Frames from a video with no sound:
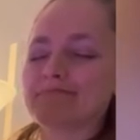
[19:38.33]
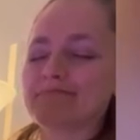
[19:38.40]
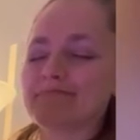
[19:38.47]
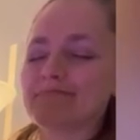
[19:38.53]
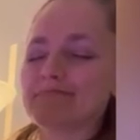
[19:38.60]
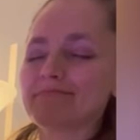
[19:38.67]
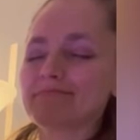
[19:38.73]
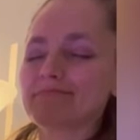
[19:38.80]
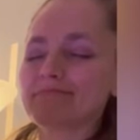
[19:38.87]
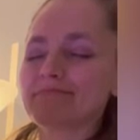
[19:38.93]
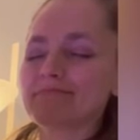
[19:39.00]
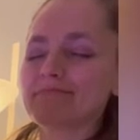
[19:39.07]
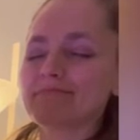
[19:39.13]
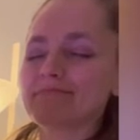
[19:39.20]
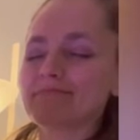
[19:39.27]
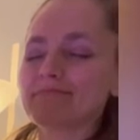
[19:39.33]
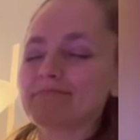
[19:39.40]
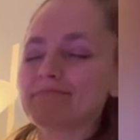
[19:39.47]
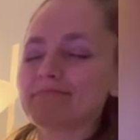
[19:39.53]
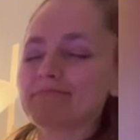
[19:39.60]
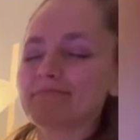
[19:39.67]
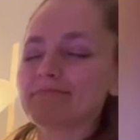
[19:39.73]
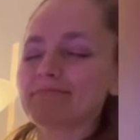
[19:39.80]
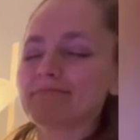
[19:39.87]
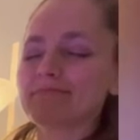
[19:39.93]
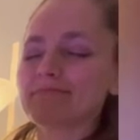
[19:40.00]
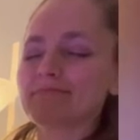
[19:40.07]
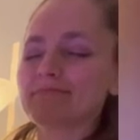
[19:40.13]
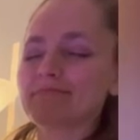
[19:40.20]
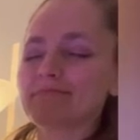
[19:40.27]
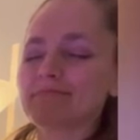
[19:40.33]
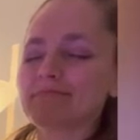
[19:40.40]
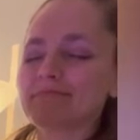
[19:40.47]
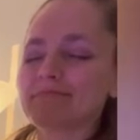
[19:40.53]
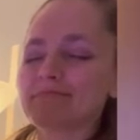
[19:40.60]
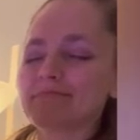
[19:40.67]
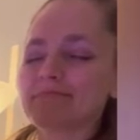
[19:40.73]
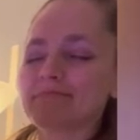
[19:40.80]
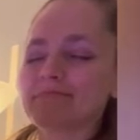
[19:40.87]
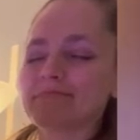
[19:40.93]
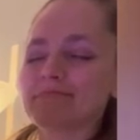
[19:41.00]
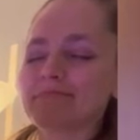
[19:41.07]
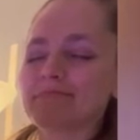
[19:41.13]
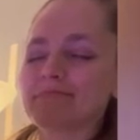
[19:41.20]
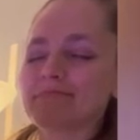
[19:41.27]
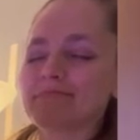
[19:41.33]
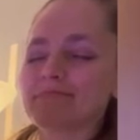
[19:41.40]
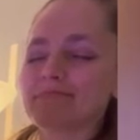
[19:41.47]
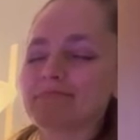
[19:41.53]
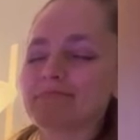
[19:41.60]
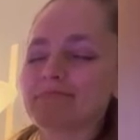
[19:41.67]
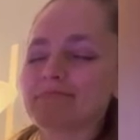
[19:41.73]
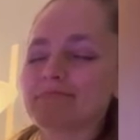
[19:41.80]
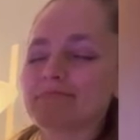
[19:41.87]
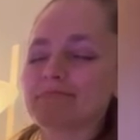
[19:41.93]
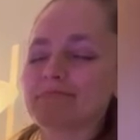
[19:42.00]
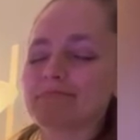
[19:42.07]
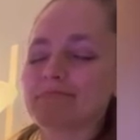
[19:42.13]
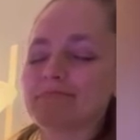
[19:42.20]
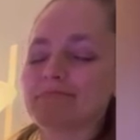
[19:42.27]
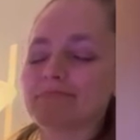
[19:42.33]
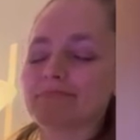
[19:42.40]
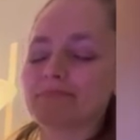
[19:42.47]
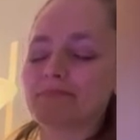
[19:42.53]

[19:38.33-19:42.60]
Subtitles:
[no speech]